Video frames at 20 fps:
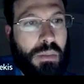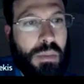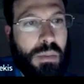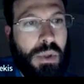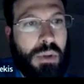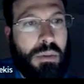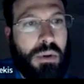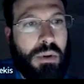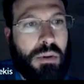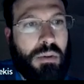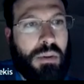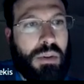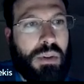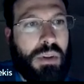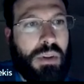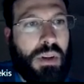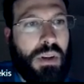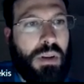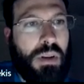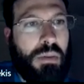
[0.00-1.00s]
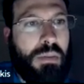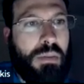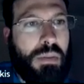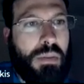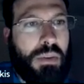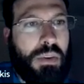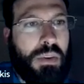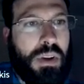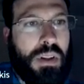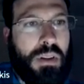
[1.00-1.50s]
Maybe at one time.
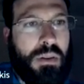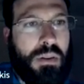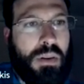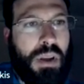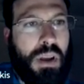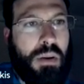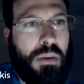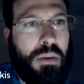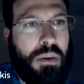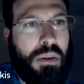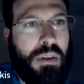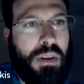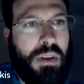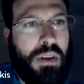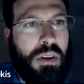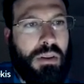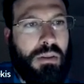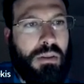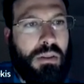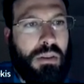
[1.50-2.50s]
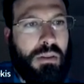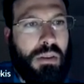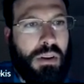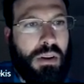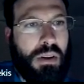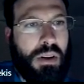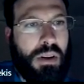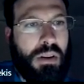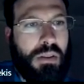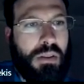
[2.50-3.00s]
I've got no capital D going right
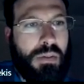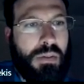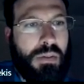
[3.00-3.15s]
now.